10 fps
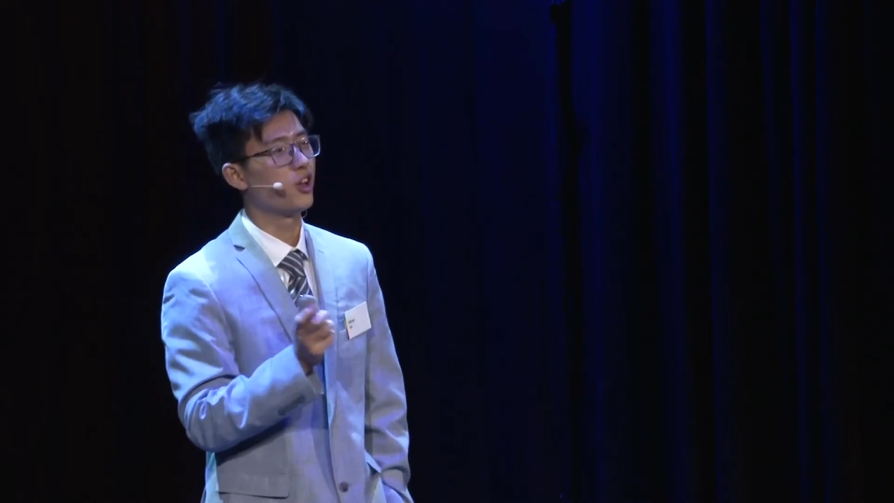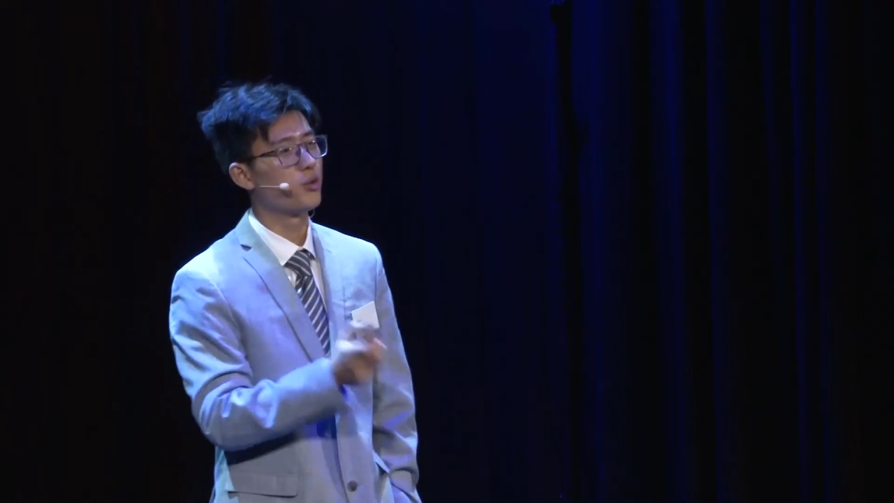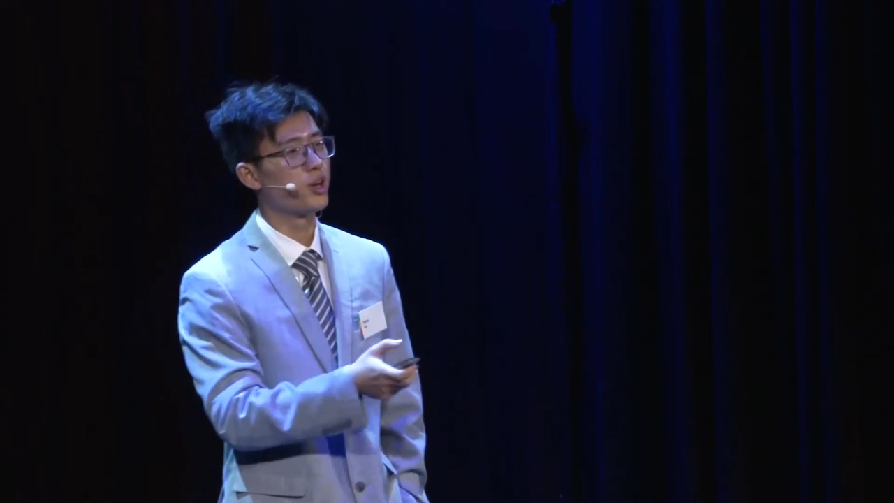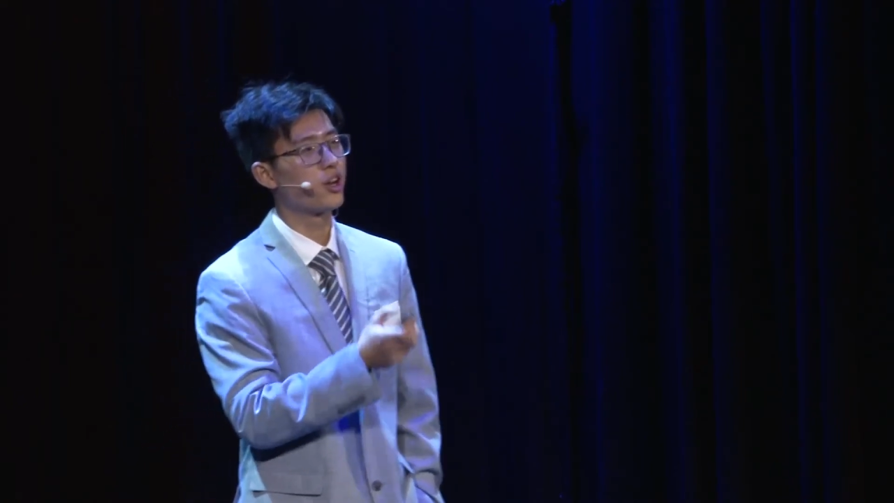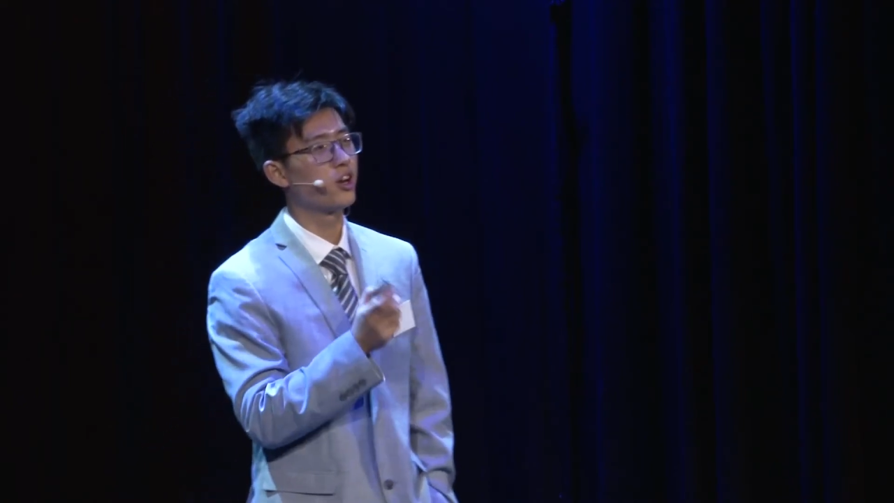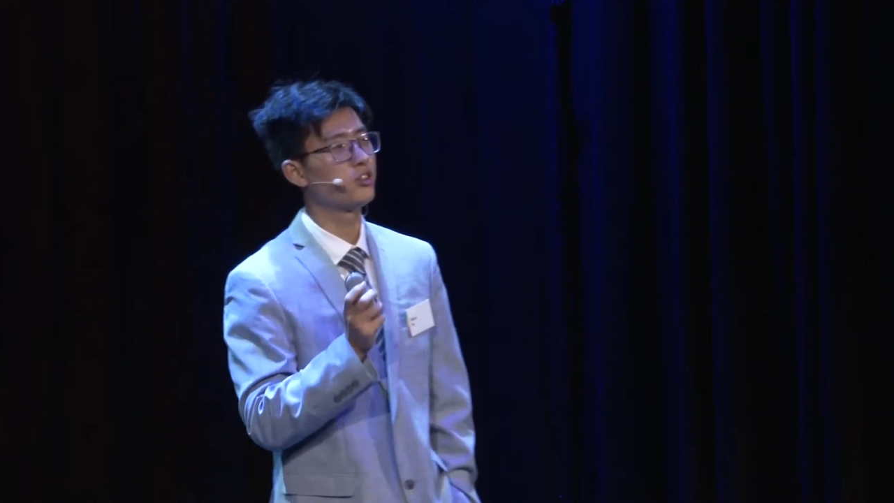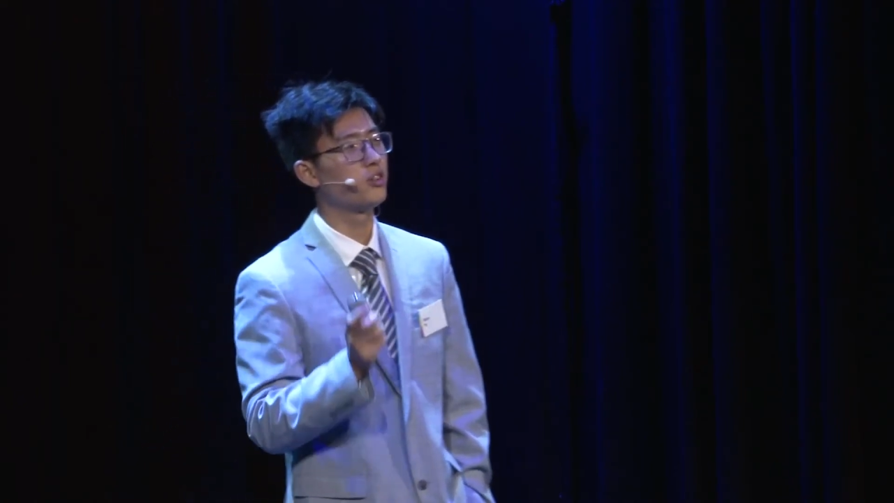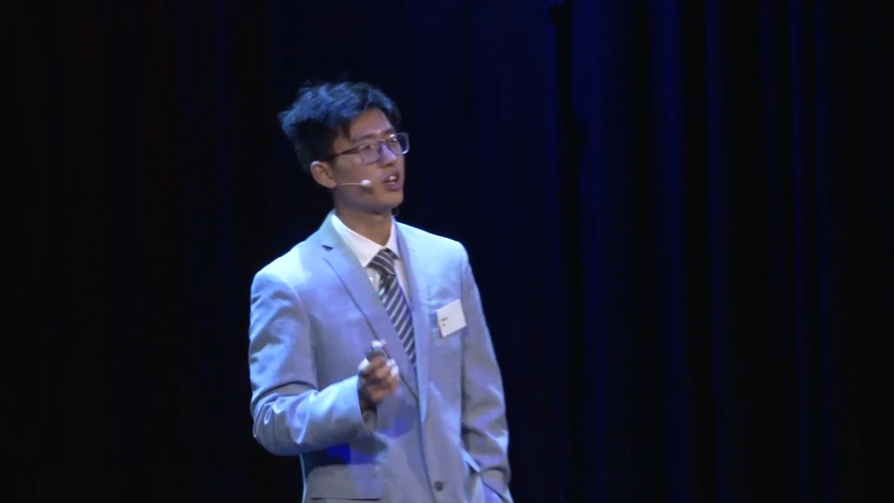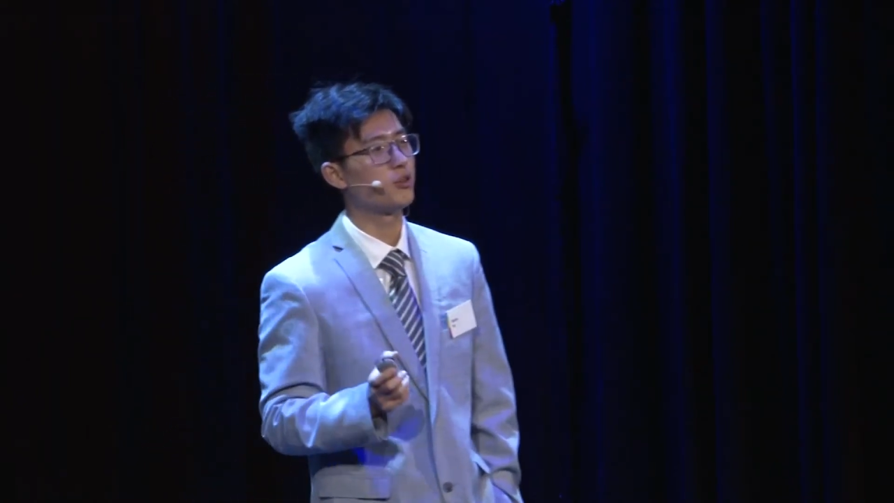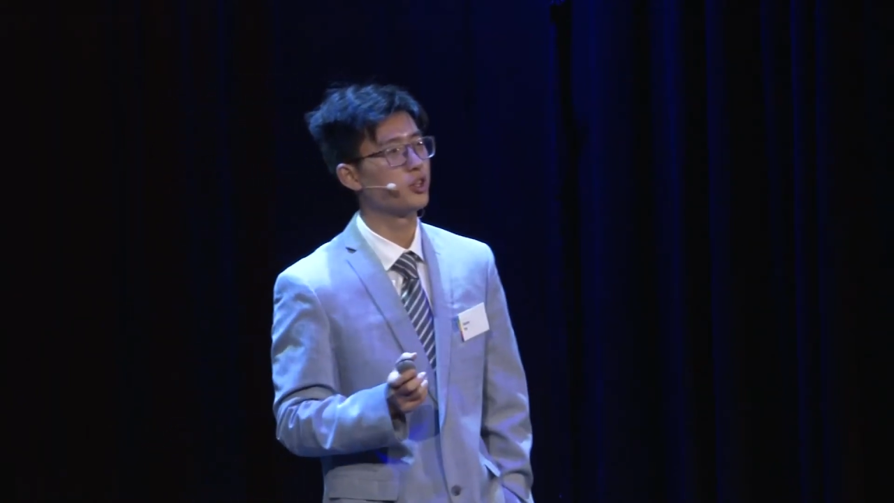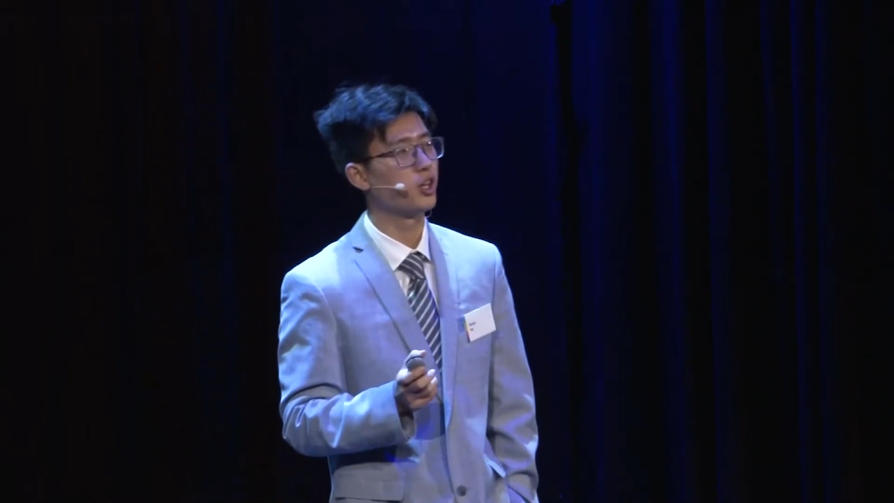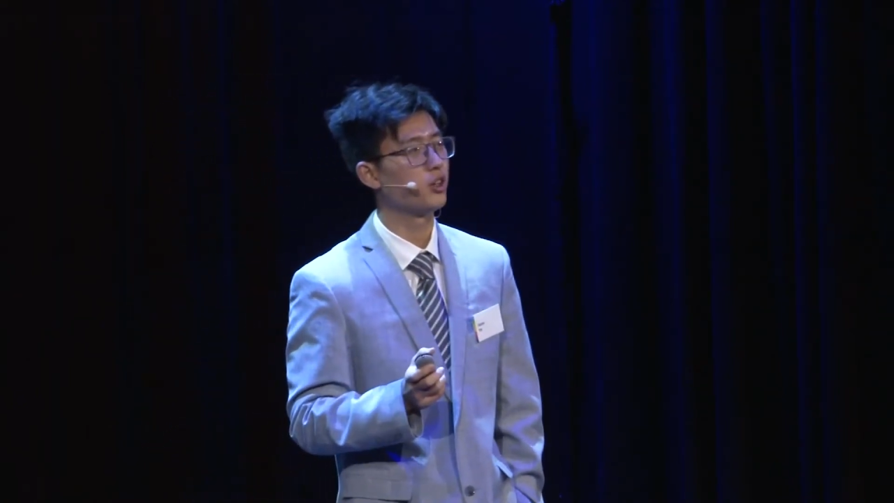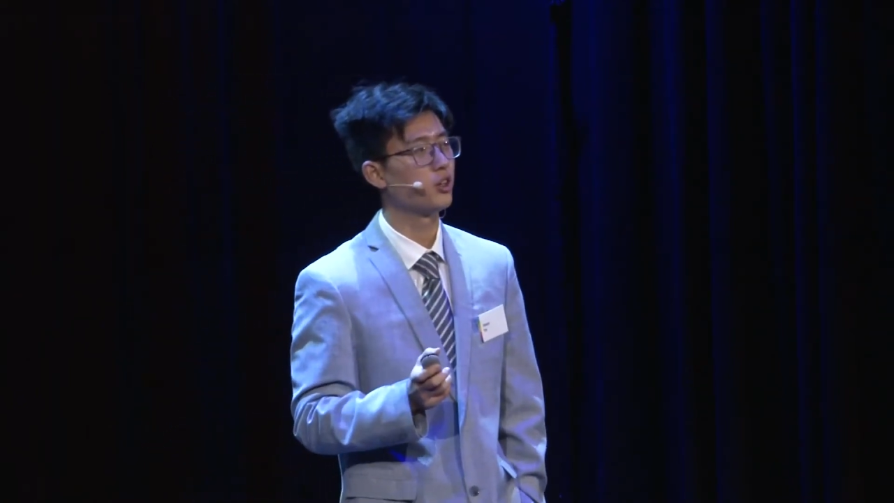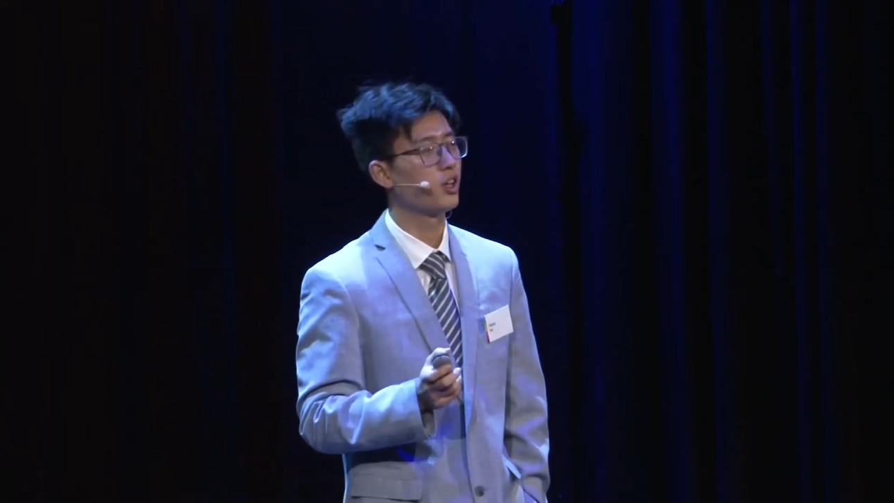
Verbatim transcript: we hear things every day,